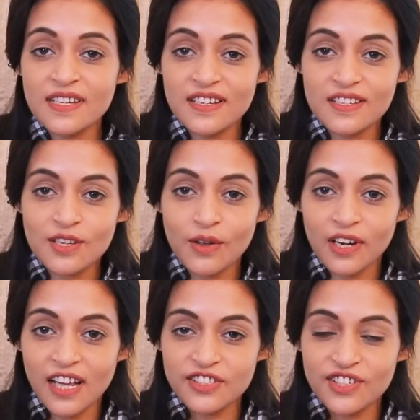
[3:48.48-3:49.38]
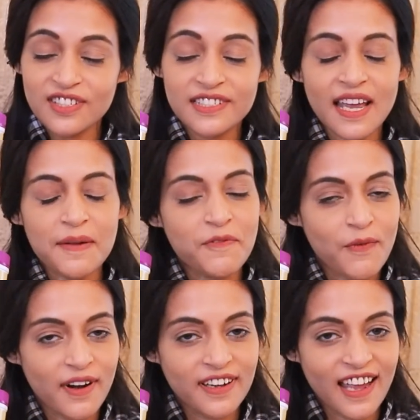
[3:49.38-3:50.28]
Series Collagen type
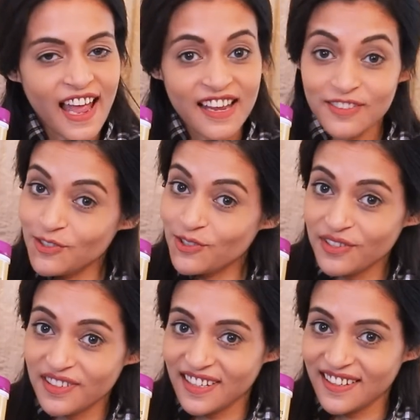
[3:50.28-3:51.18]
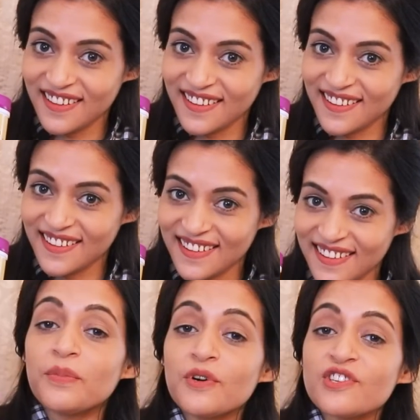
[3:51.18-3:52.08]
one and three.
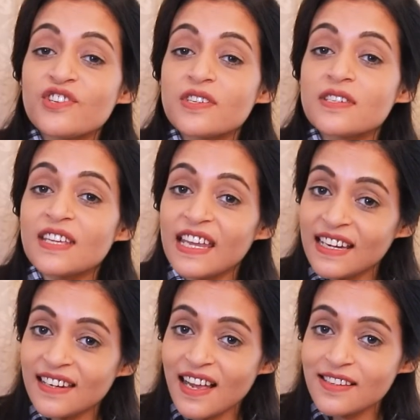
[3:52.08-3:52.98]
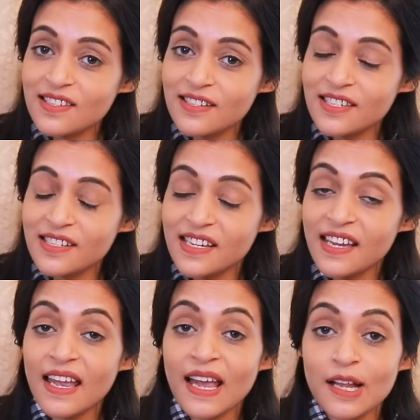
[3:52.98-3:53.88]
Boosts skin
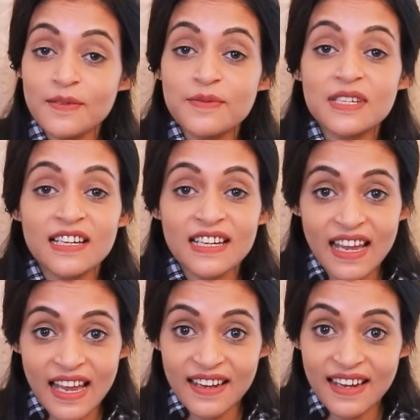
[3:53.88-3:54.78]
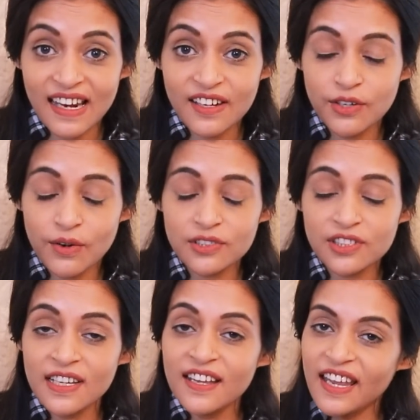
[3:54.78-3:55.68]
elasticity, helps in nail
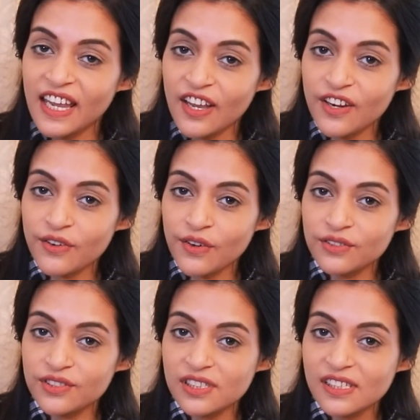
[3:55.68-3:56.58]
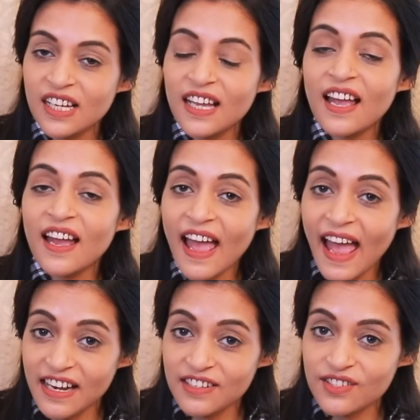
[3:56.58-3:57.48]
growth, hair growth,
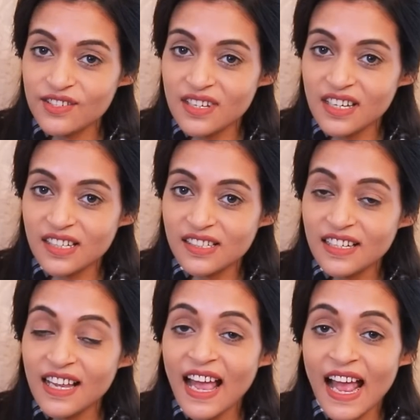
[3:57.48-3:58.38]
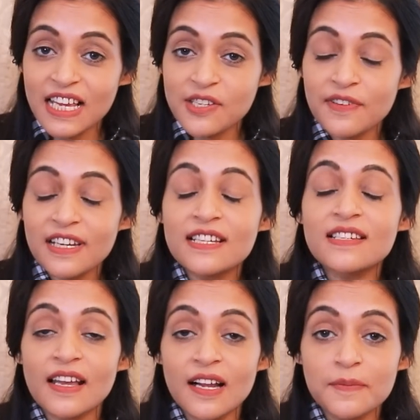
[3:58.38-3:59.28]
anti-wrinkle, as well
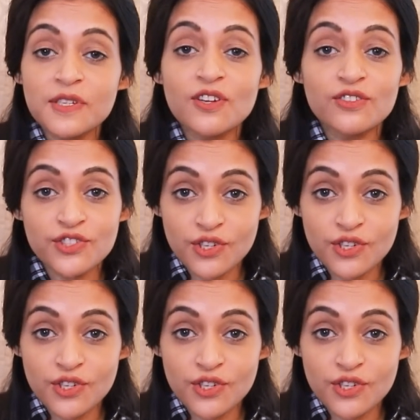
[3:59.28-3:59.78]
as helps your